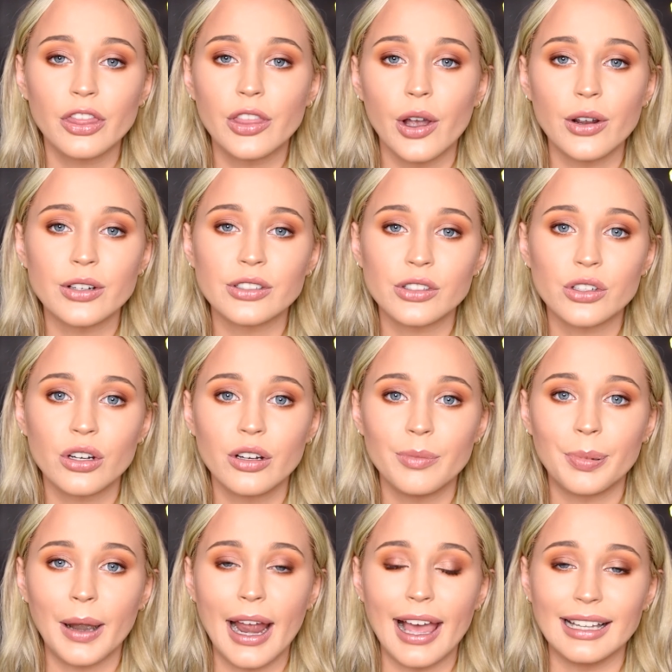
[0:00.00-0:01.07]
those two
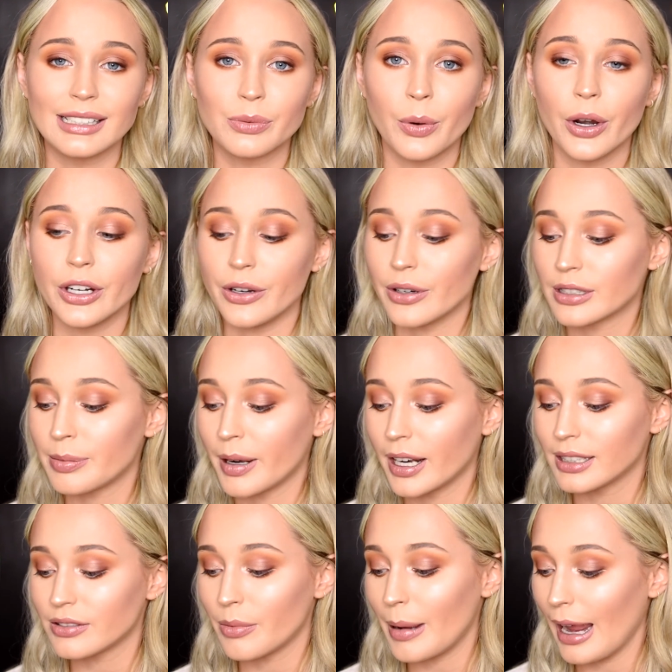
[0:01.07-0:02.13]
brands were a new
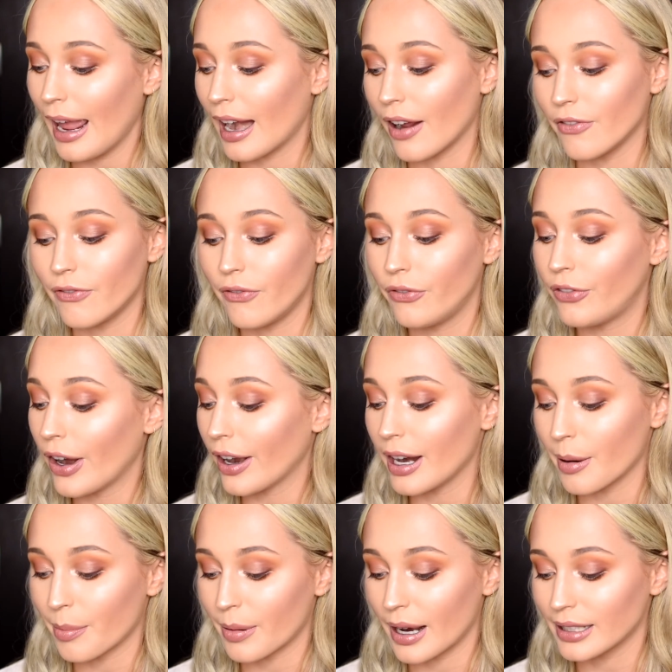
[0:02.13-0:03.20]
experience for me and I'm
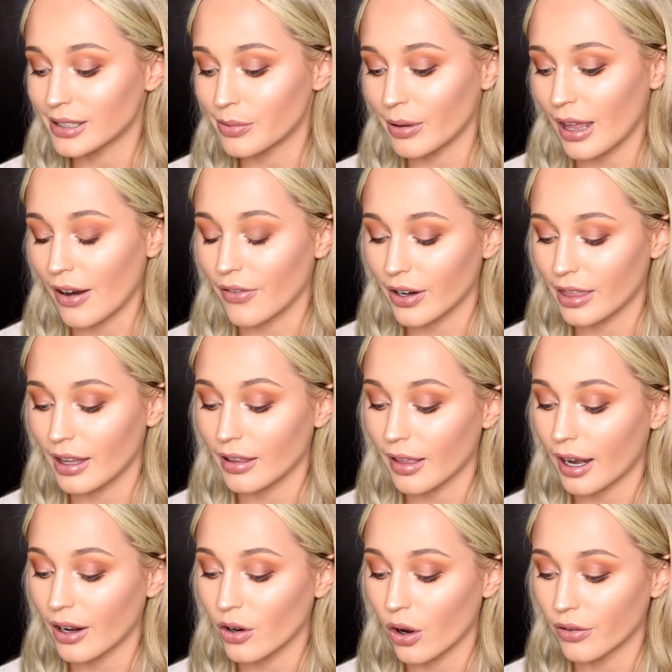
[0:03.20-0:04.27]
very impressed with everything
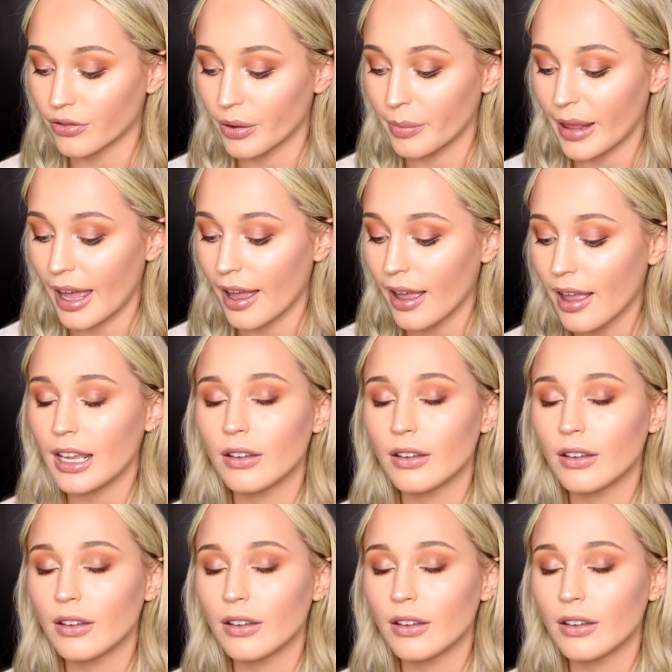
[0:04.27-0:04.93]
that I got from there.